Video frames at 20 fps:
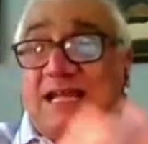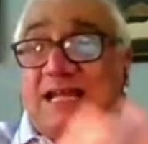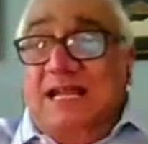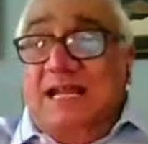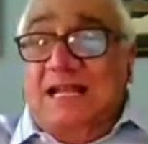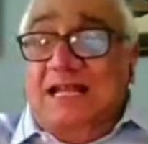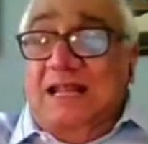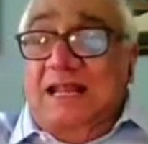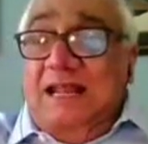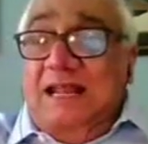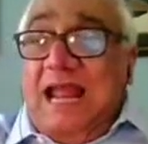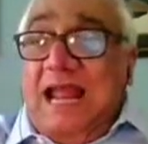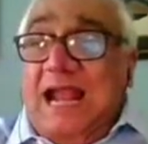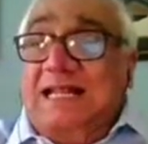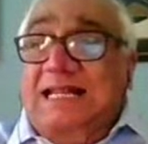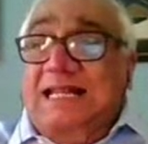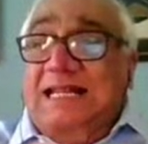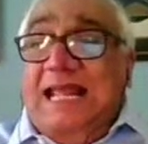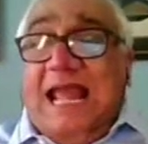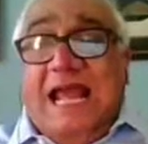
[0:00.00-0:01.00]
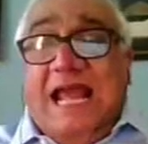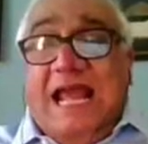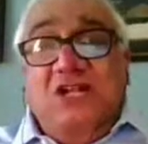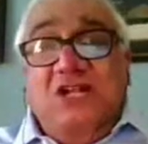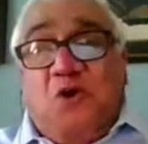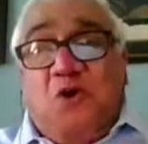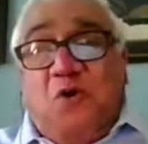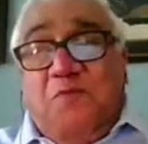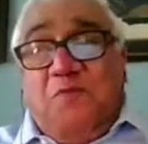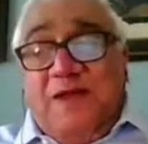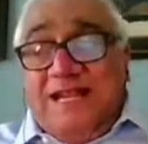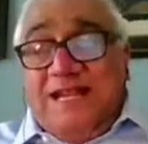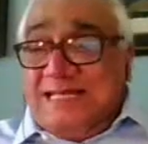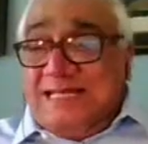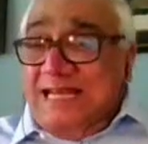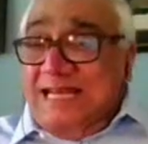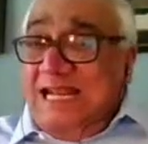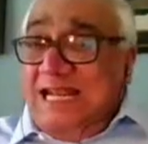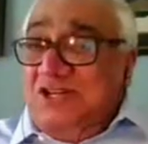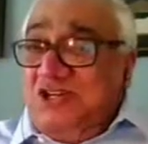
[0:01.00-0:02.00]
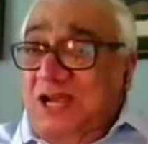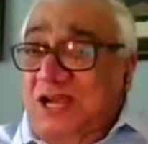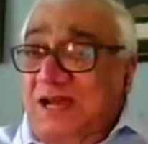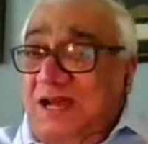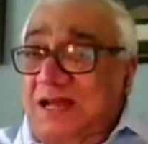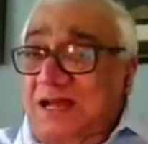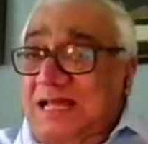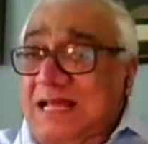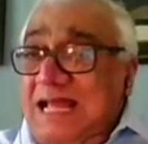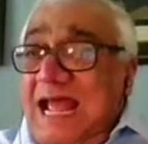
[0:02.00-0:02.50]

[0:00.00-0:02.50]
at the edge of West Asia,